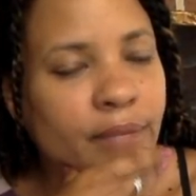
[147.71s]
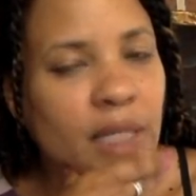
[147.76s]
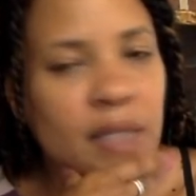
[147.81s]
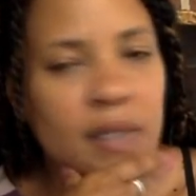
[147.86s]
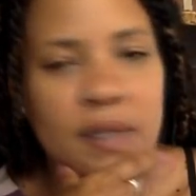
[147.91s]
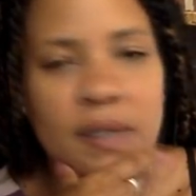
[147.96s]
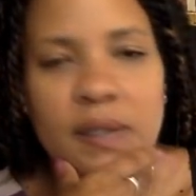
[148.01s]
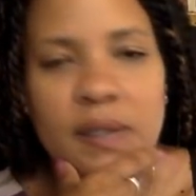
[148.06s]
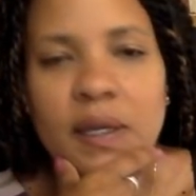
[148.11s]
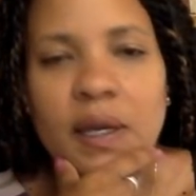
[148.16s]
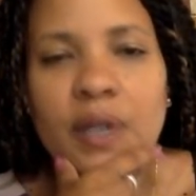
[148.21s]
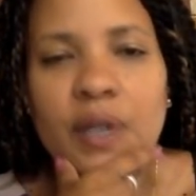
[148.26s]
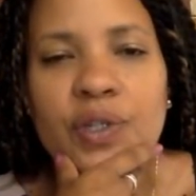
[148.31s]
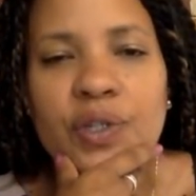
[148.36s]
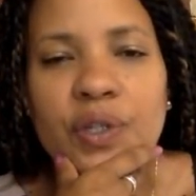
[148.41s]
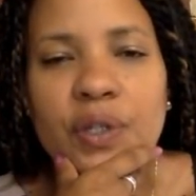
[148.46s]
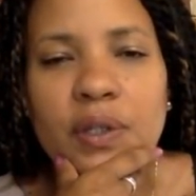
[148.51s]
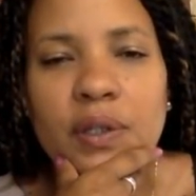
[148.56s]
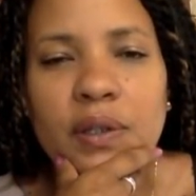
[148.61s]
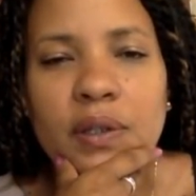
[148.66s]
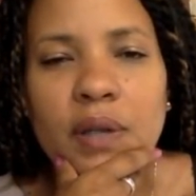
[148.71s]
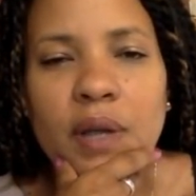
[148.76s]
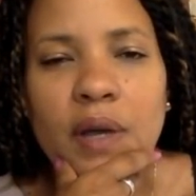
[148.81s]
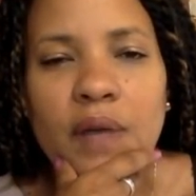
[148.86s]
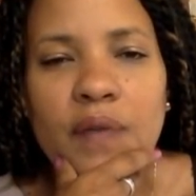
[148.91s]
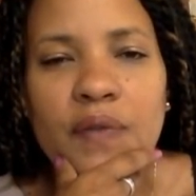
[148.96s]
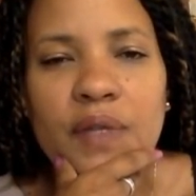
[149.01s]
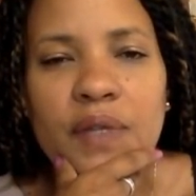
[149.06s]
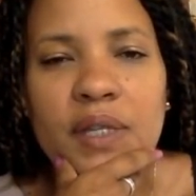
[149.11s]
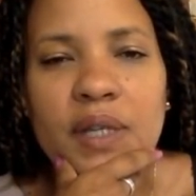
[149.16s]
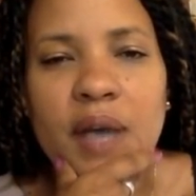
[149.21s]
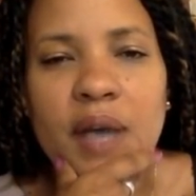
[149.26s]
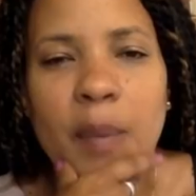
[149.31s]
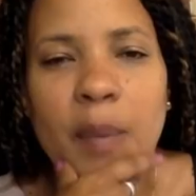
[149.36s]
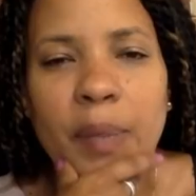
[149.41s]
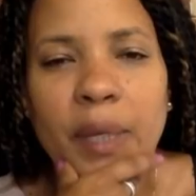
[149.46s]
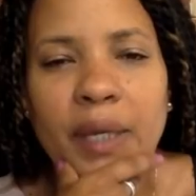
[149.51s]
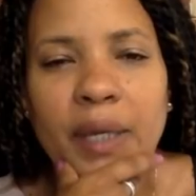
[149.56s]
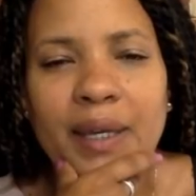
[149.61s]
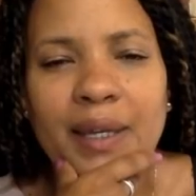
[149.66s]
discussion of the
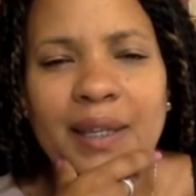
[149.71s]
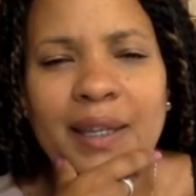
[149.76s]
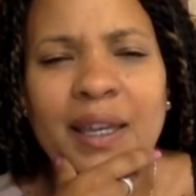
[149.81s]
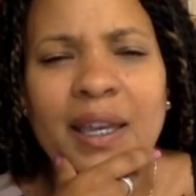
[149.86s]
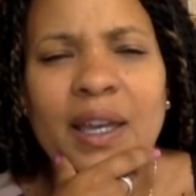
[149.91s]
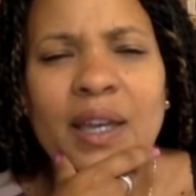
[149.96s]
topic, and